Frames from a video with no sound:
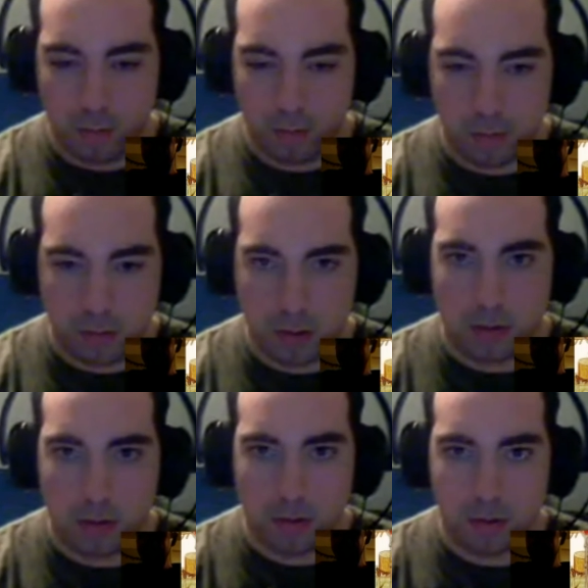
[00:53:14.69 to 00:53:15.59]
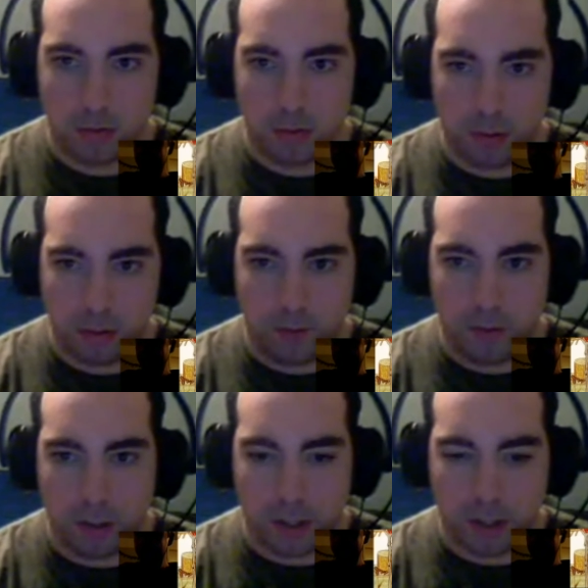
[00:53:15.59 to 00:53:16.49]
you feel
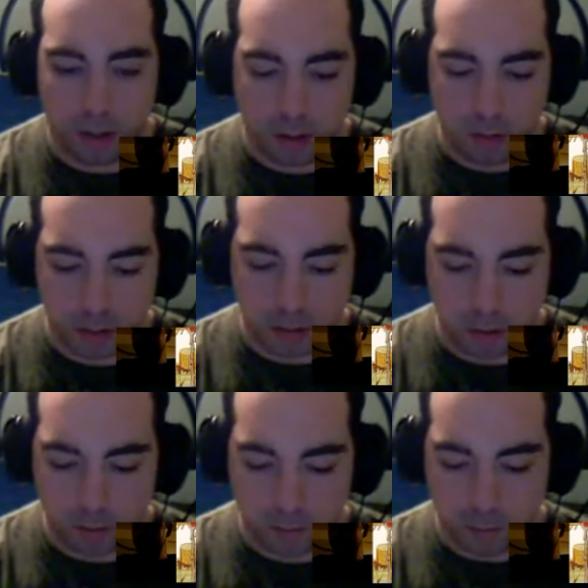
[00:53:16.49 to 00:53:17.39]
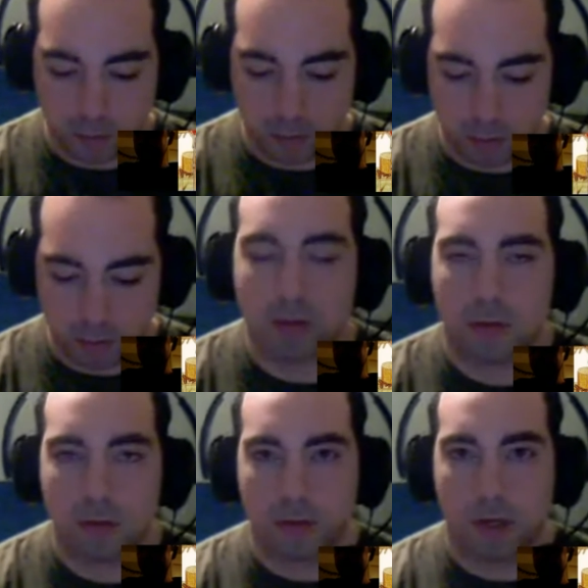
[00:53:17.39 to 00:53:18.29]
like it goes on for
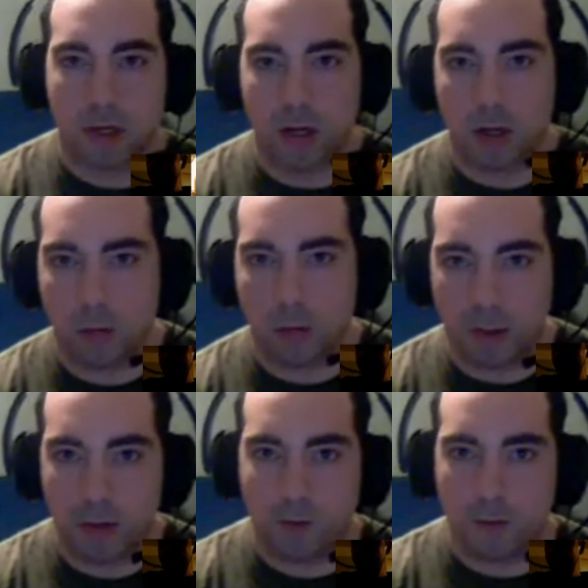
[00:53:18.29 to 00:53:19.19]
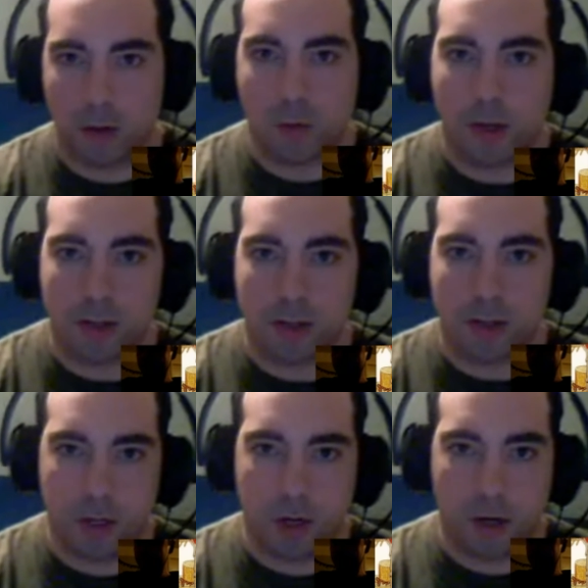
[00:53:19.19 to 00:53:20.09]
quite some
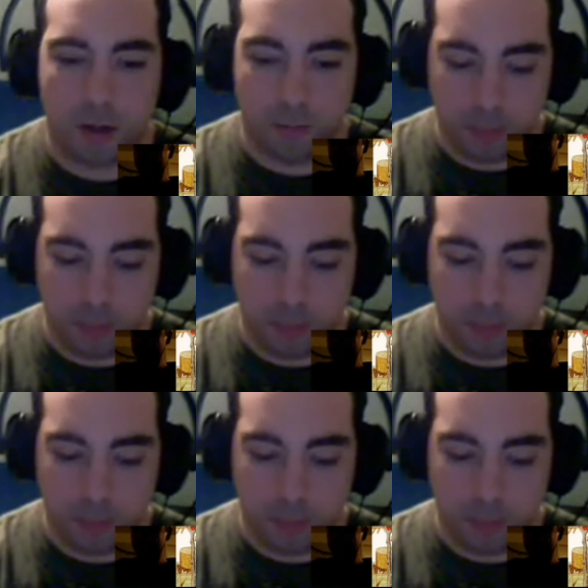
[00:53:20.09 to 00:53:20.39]
time,